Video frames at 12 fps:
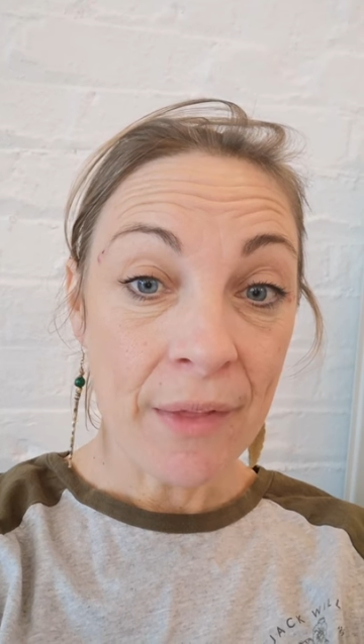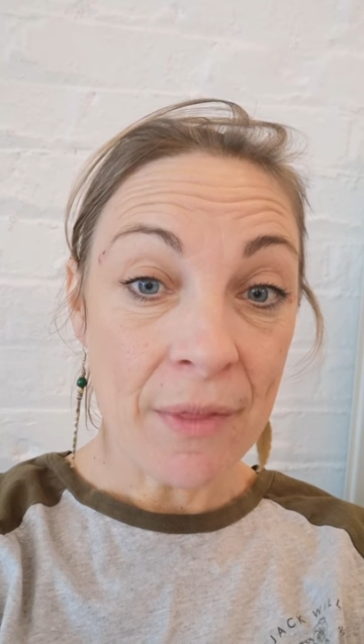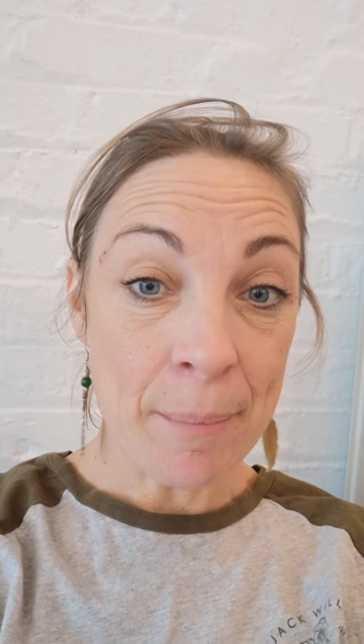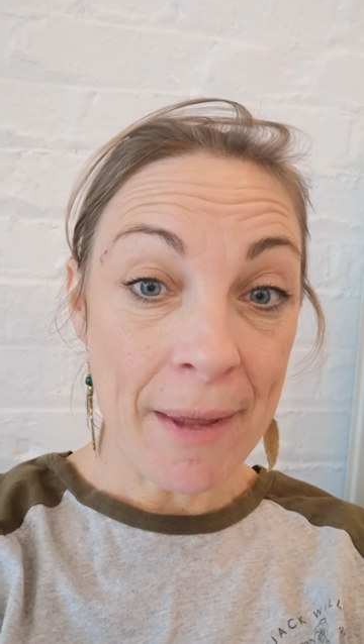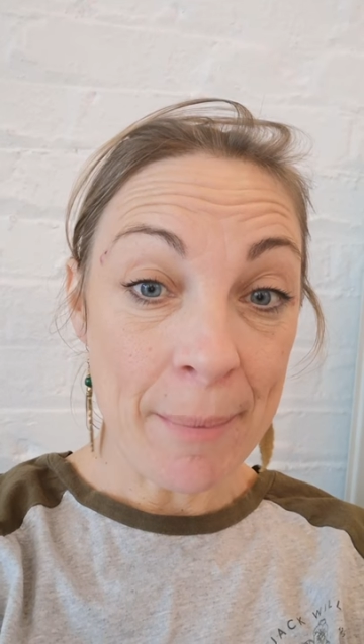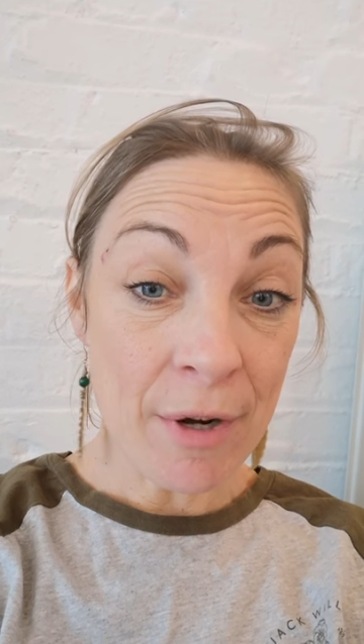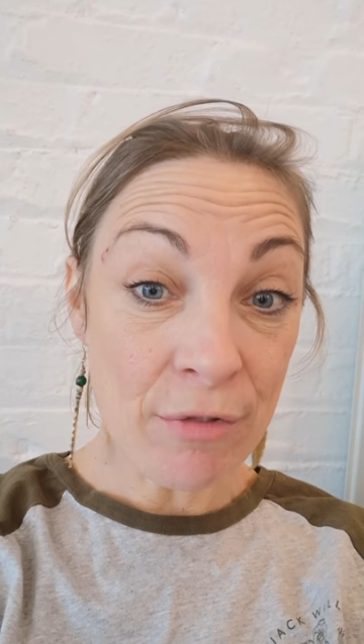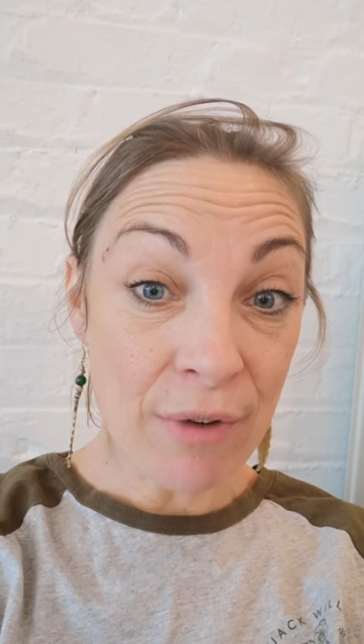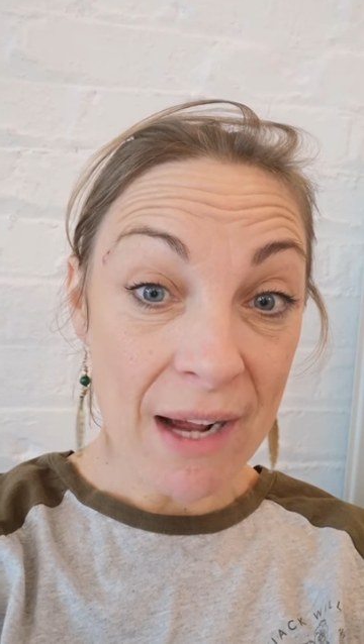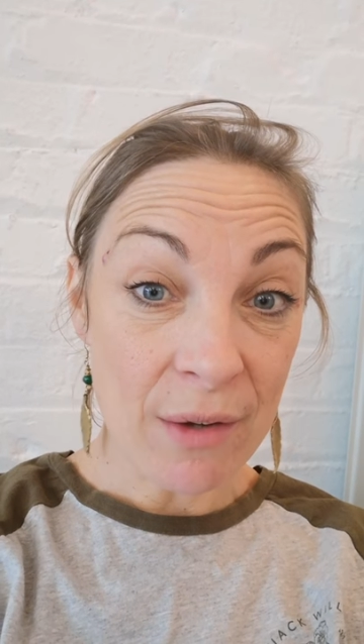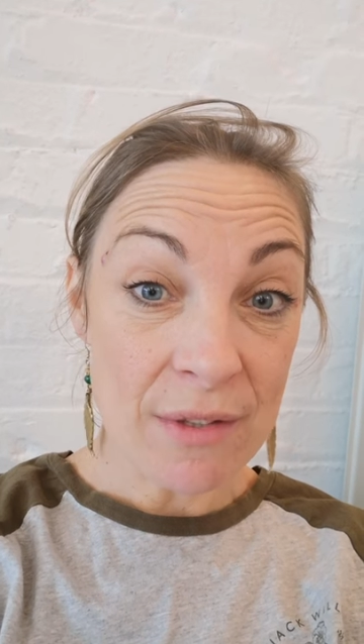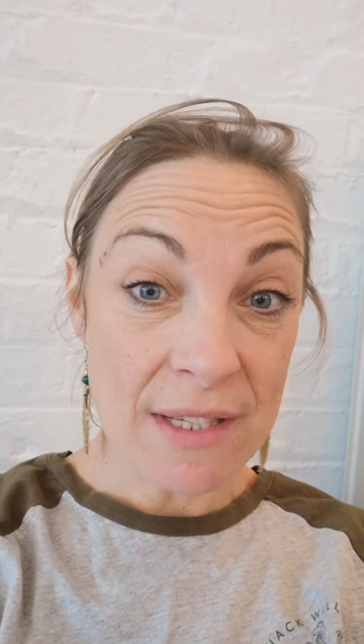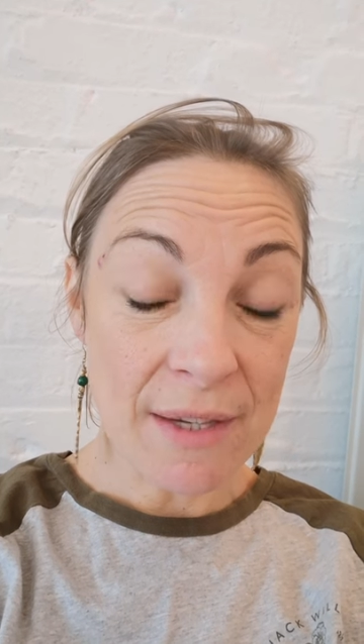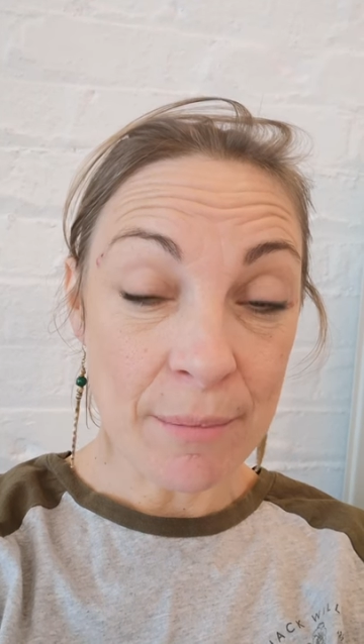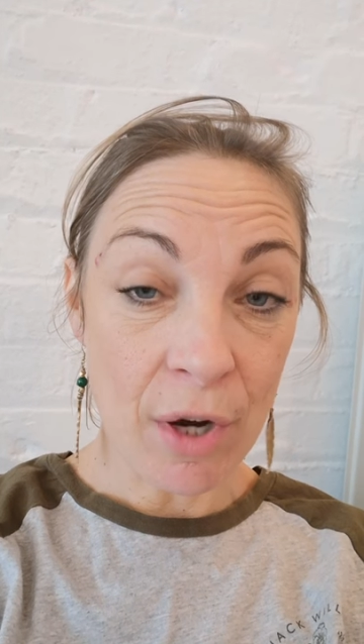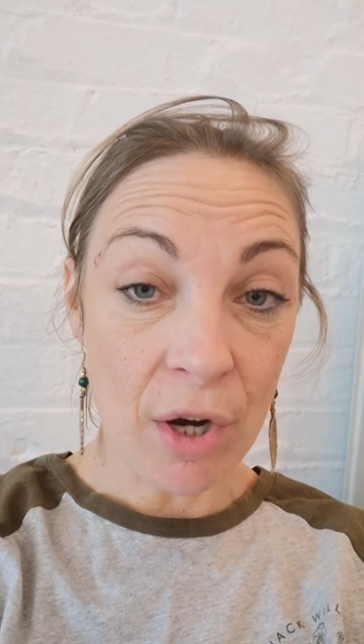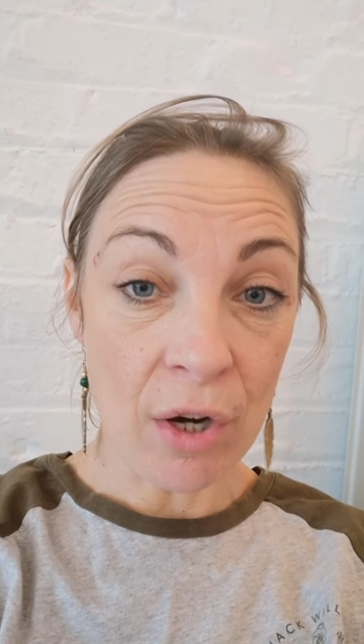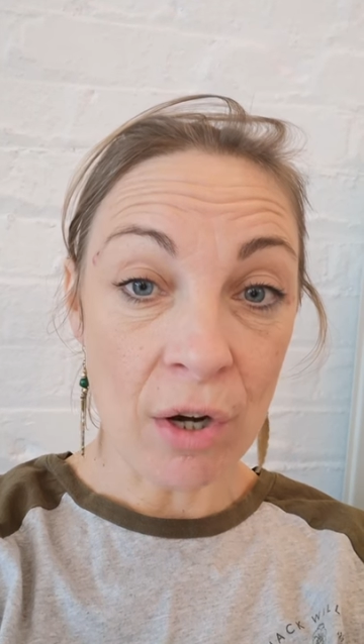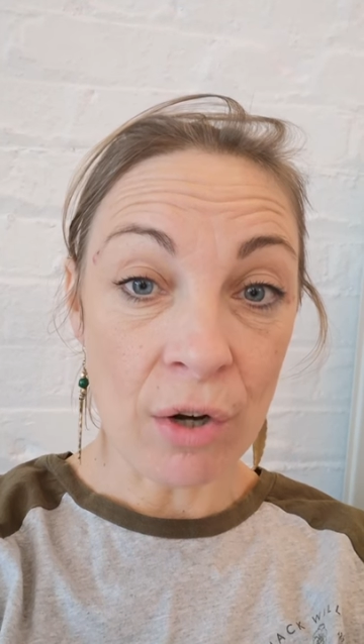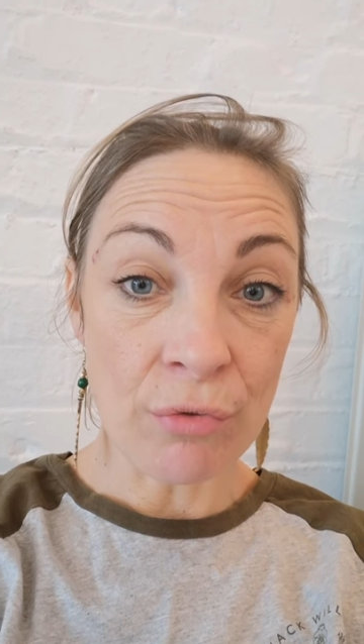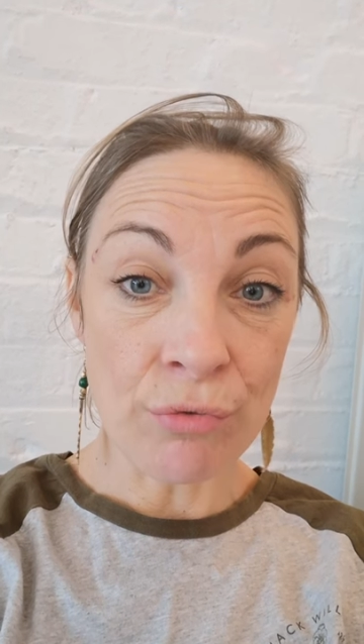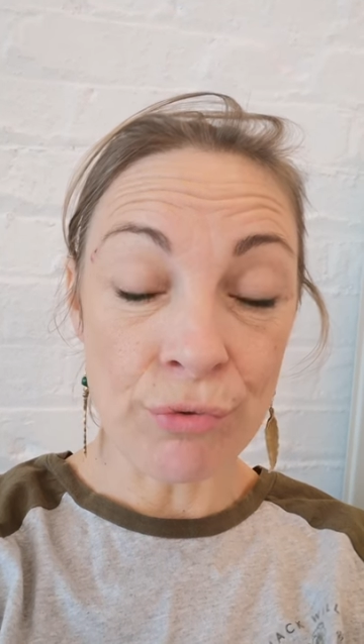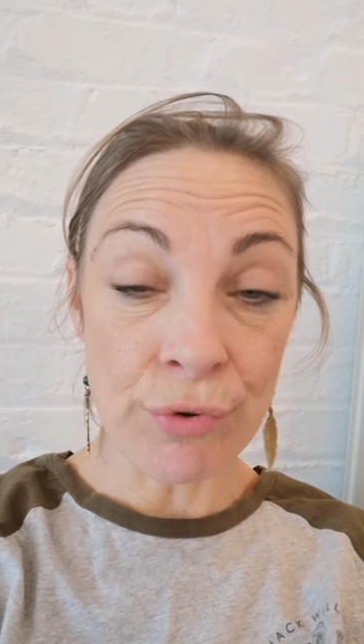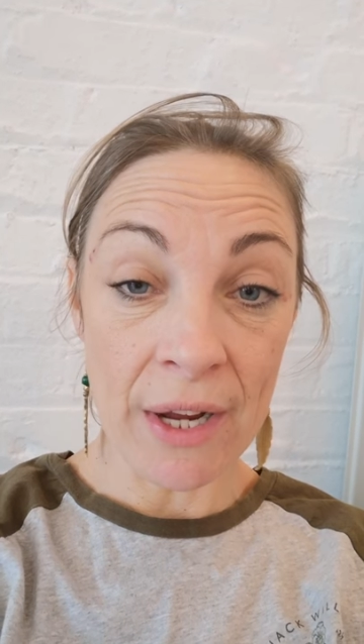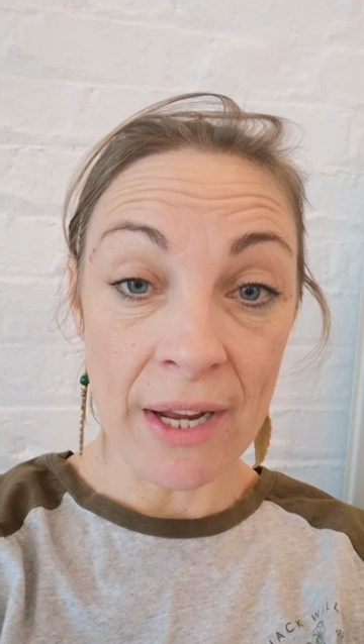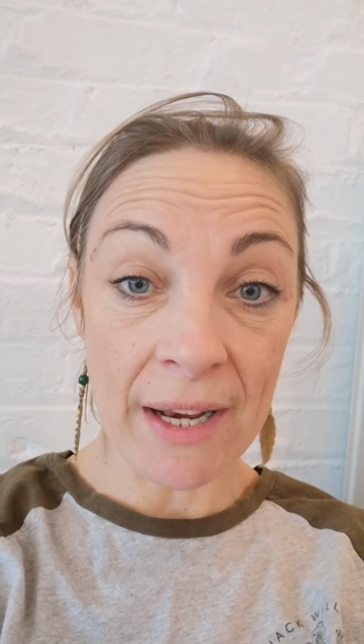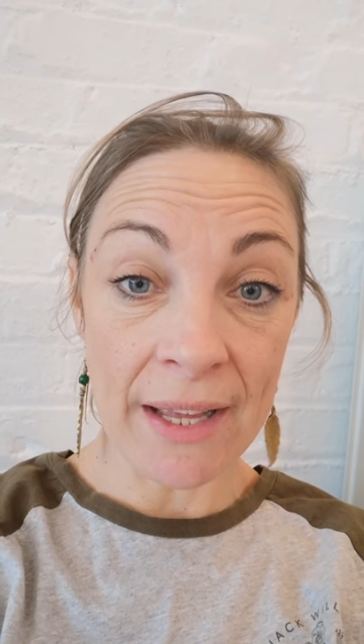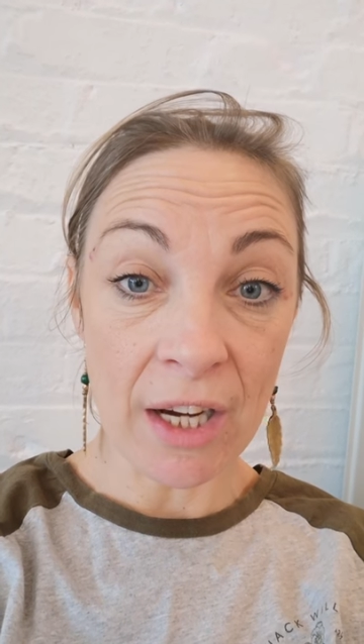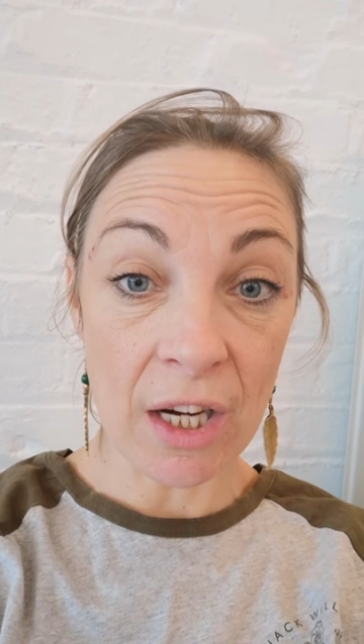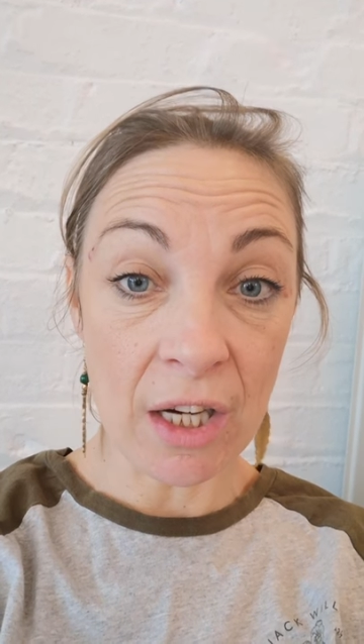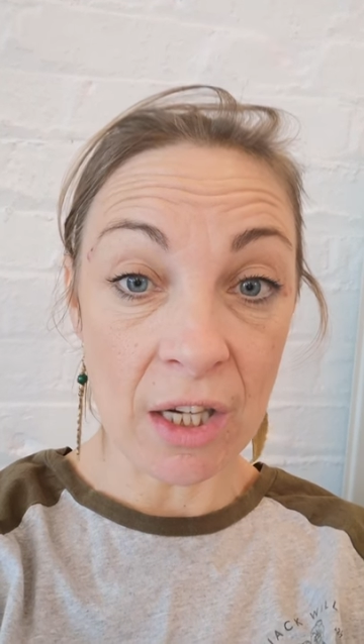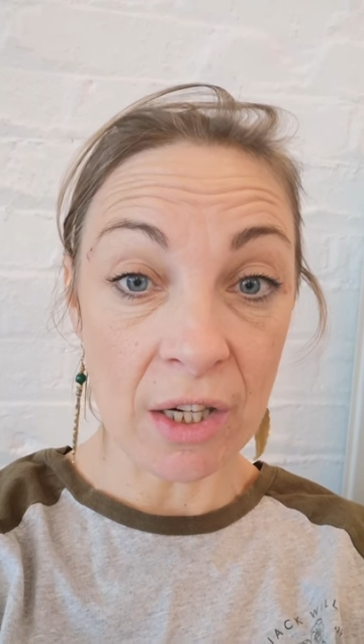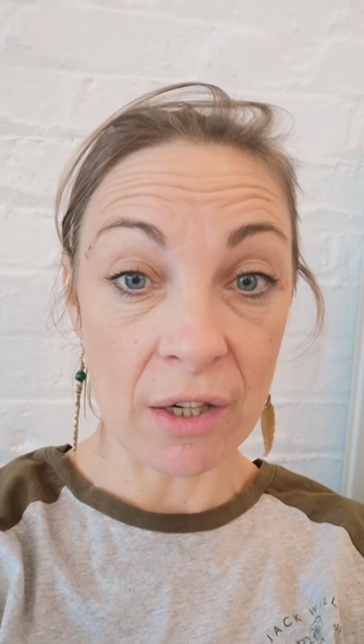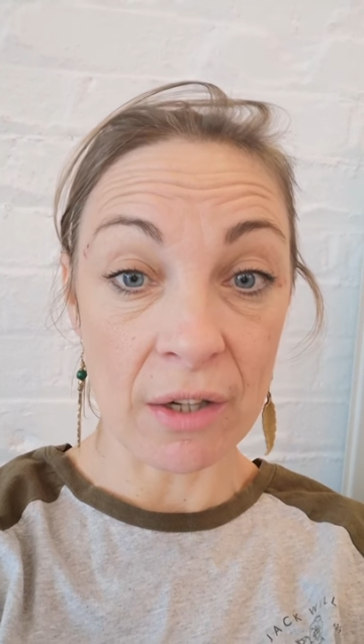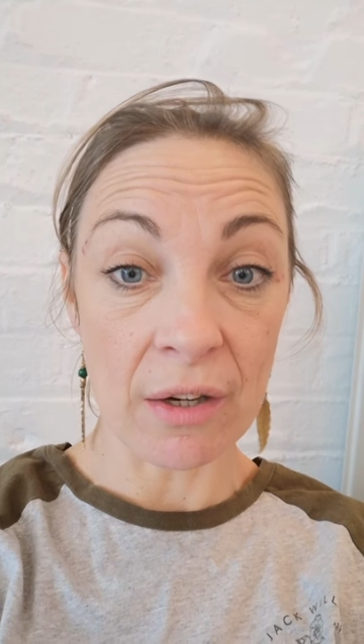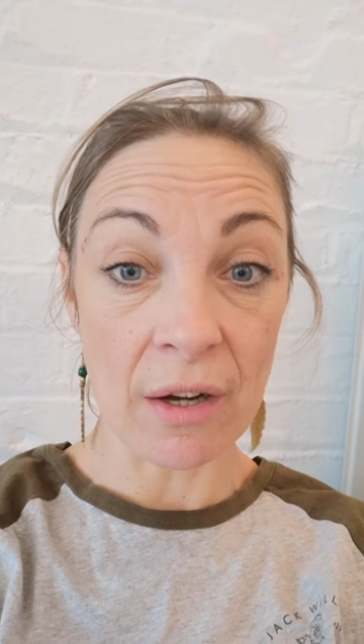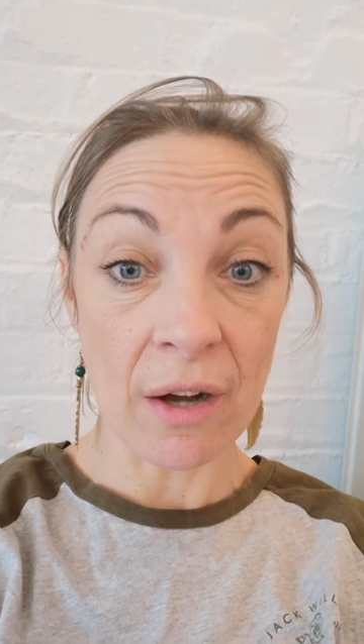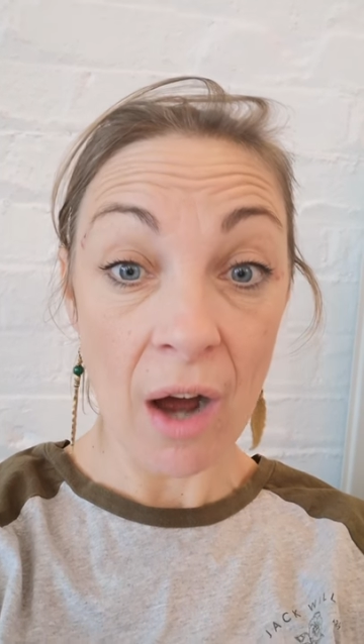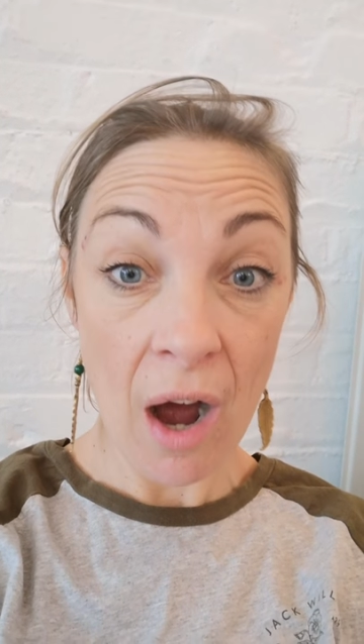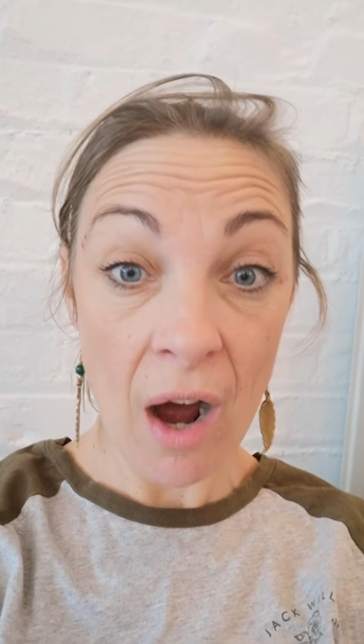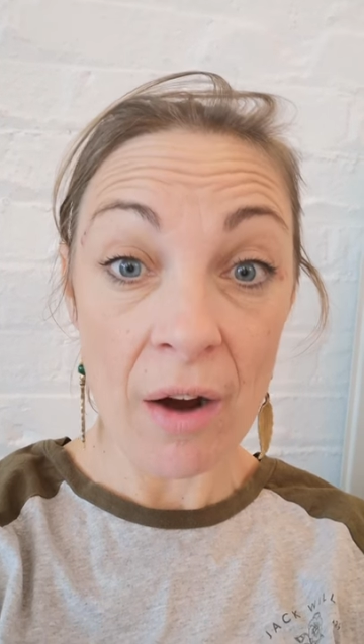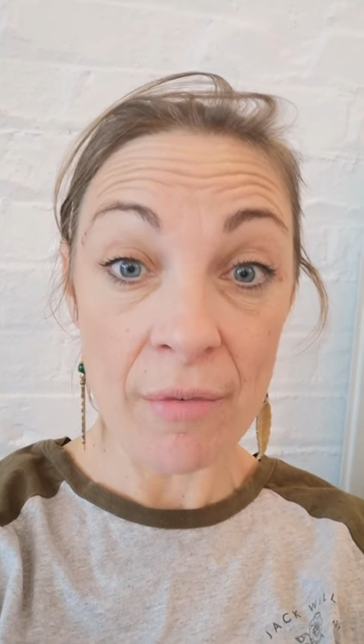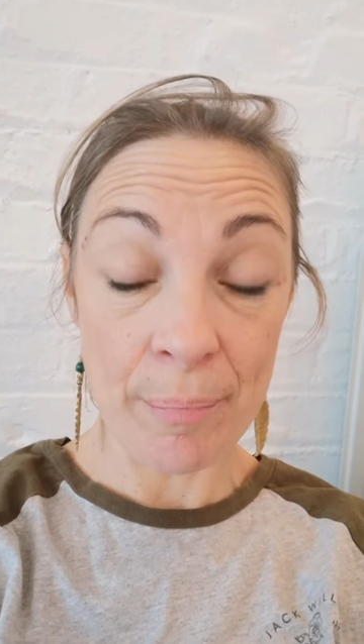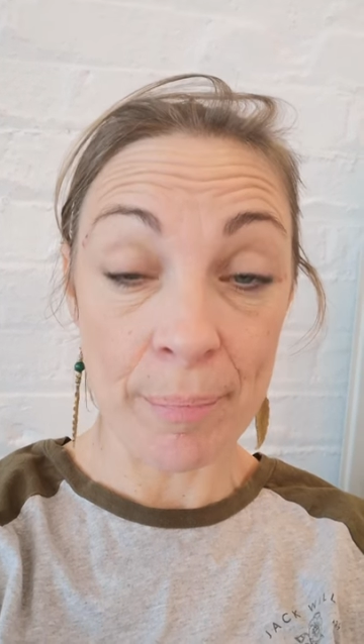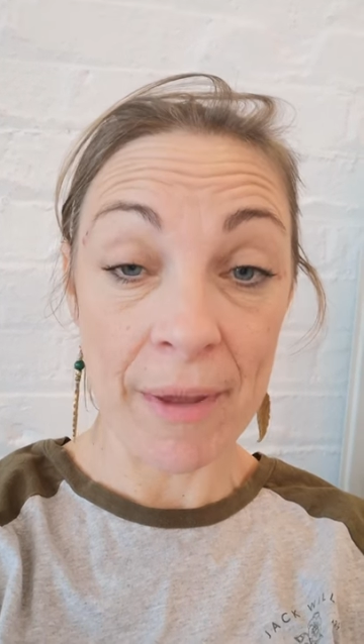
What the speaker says: The people around him are really heart